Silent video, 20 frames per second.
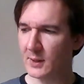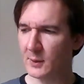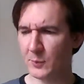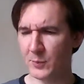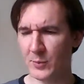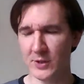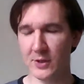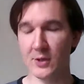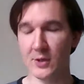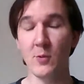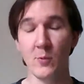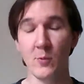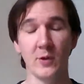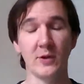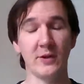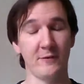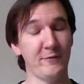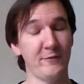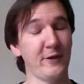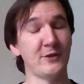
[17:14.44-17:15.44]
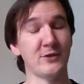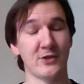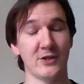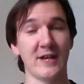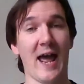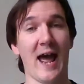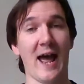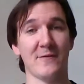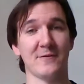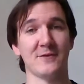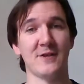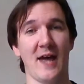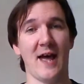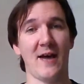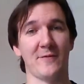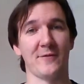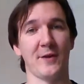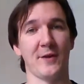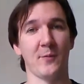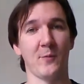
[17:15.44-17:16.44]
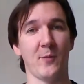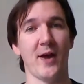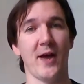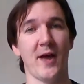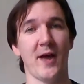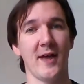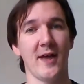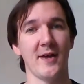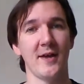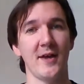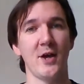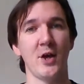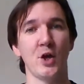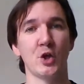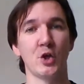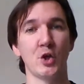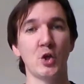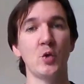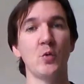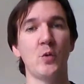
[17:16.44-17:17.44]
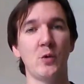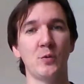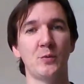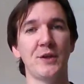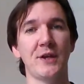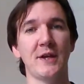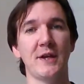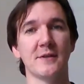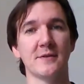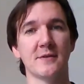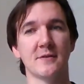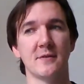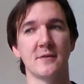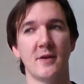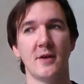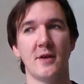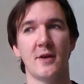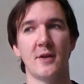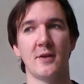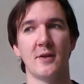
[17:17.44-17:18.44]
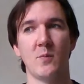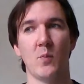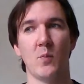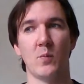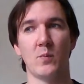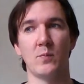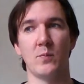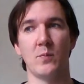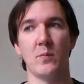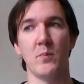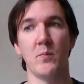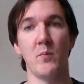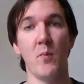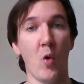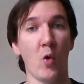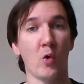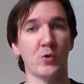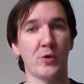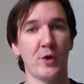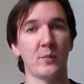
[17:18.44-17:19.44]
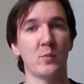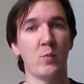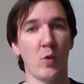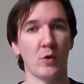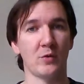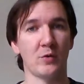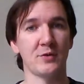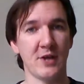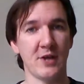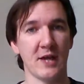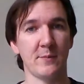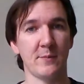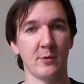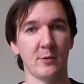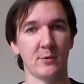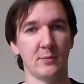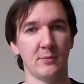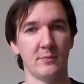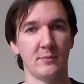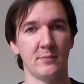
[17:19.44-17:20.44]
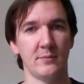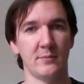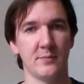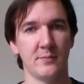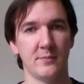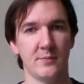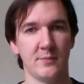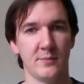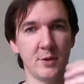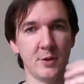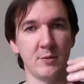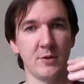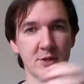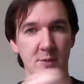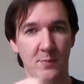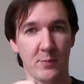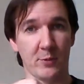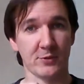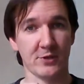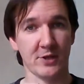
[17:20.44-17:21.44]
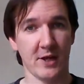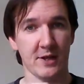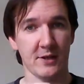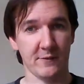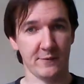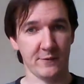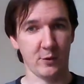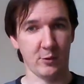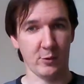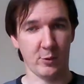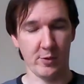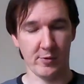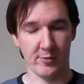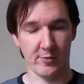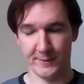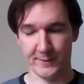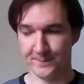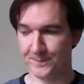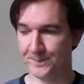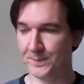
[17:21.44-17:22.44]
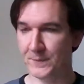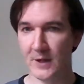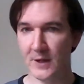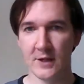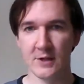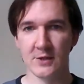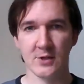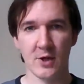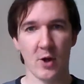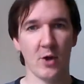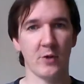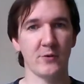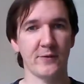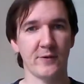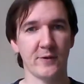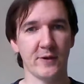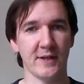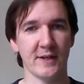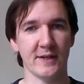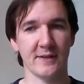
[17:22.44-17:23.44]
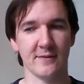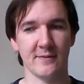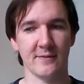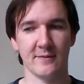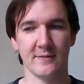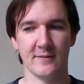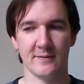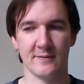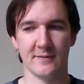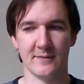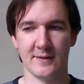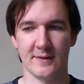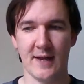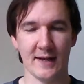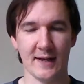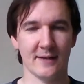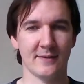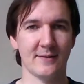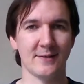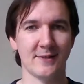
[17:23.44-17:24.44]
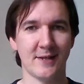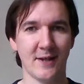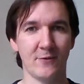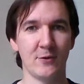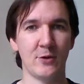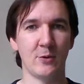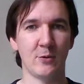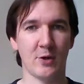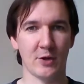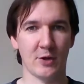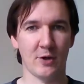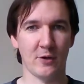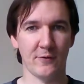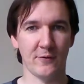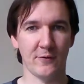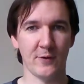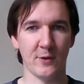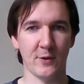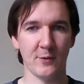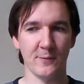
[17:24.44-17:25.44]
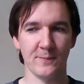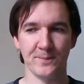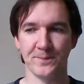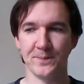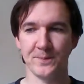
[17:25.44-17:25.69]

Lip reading: But you will eventually have to have it where you will need more than one table you need to put together for your query. So hopefully that has given you a good overview.